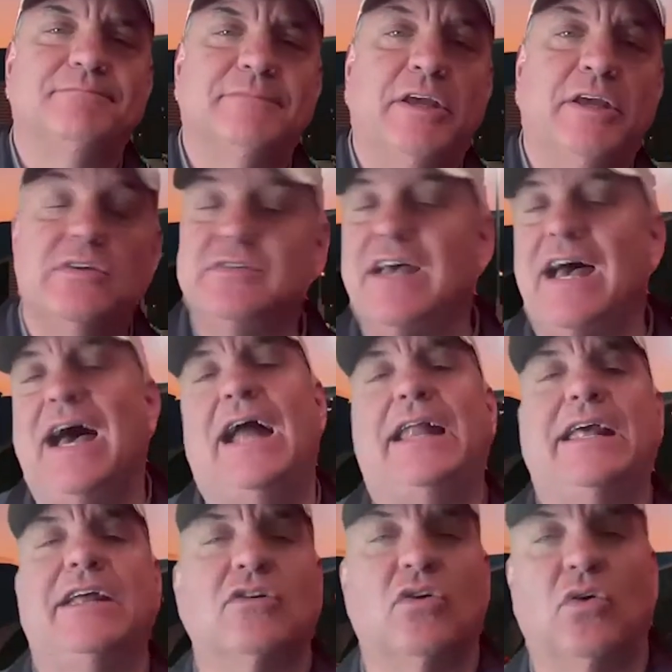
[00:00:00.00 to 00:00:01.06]
Here's a hot
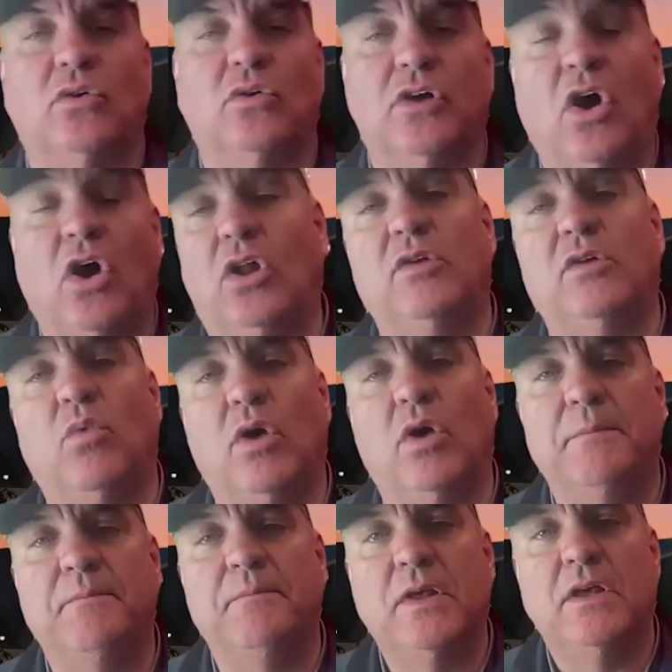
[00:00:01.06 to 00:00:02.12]
and cold, all in
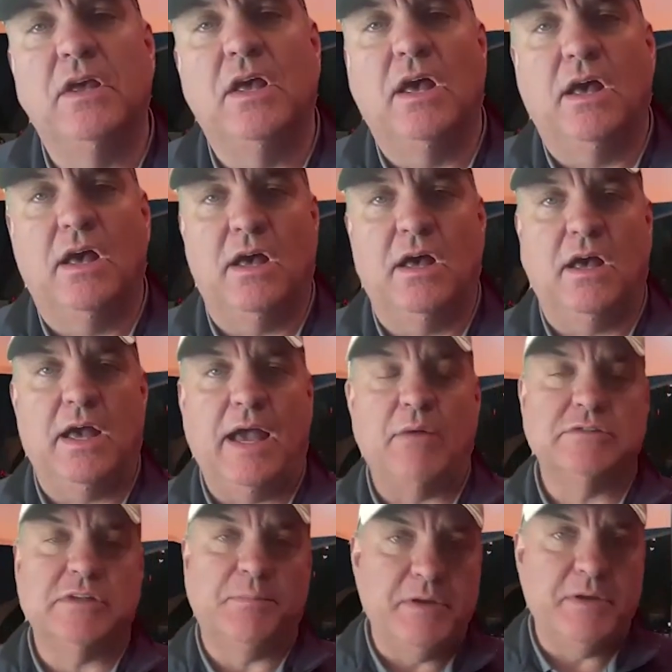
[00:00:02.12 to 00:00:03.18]
one. I
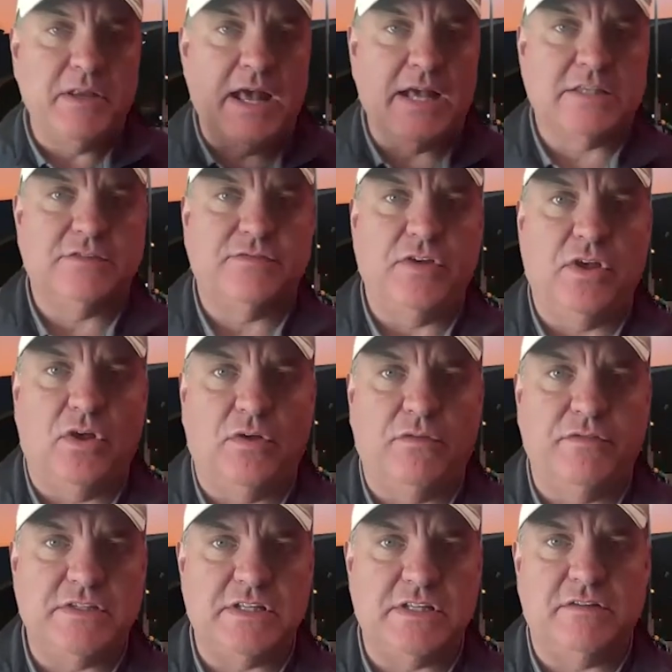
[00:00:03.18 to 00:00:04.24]
was up in Knoxville
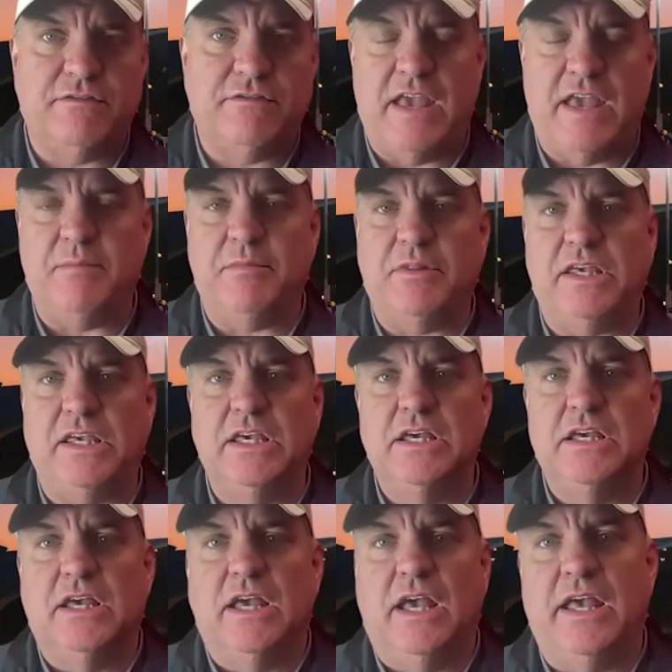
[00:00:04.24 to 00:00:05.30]
visiting family,
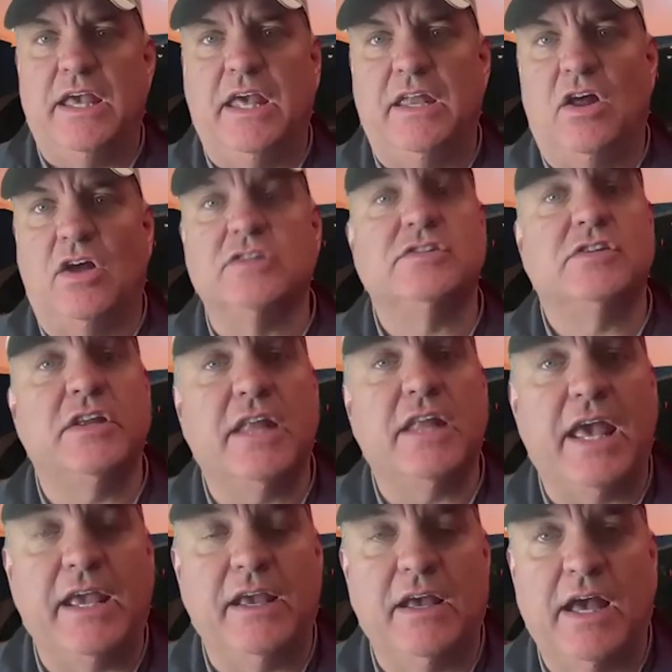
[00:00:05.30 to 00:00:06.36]
and on
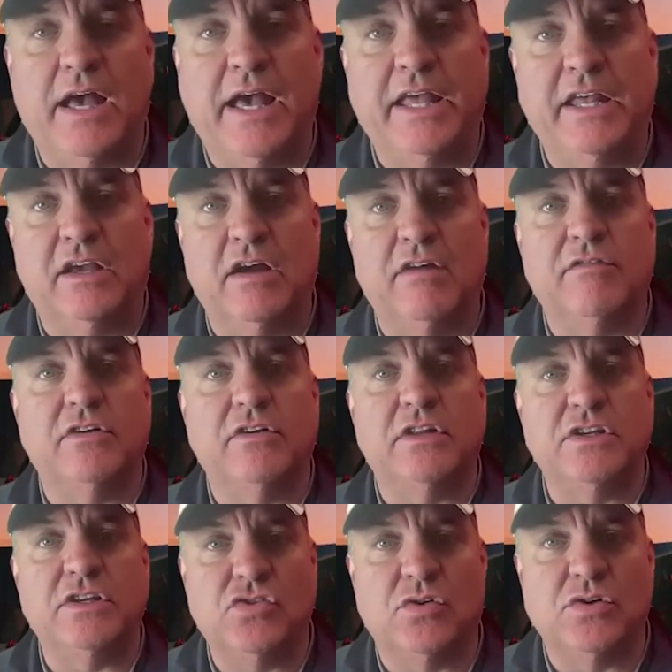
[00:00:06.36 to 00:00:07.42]
Sunday, I covered
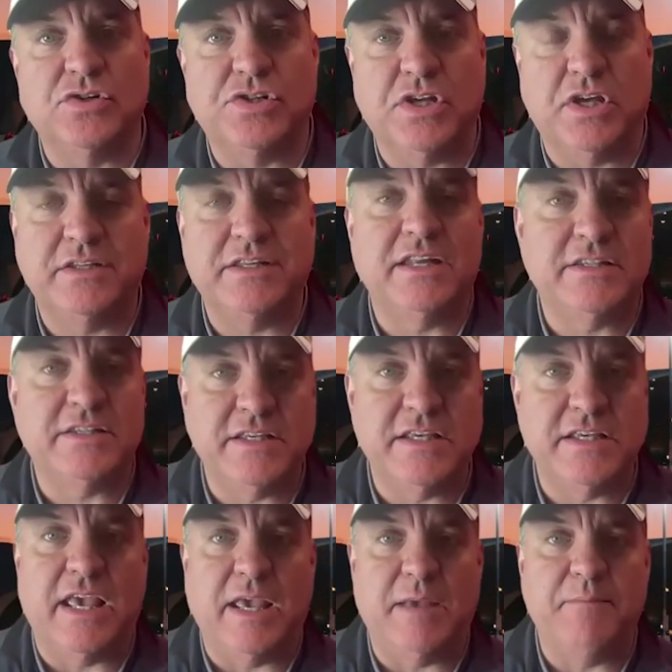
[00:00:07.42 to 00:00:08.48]
the
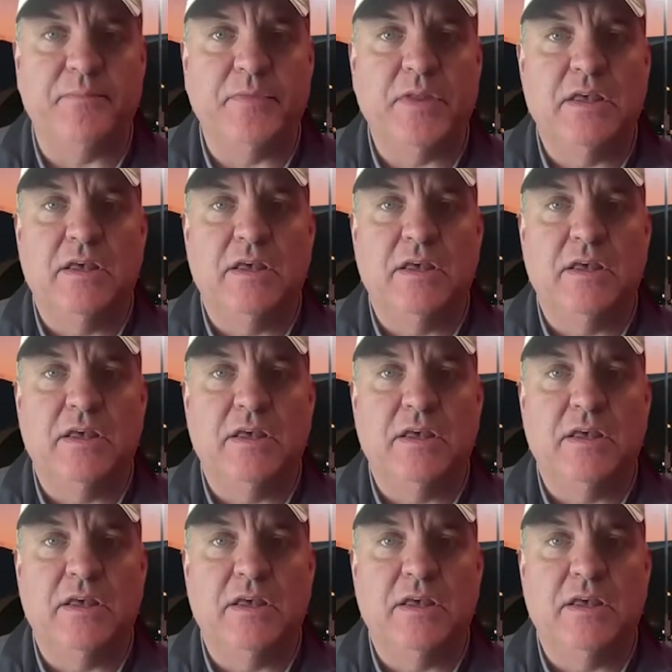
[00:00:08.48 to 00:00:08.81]
Georgia-Tennessee game.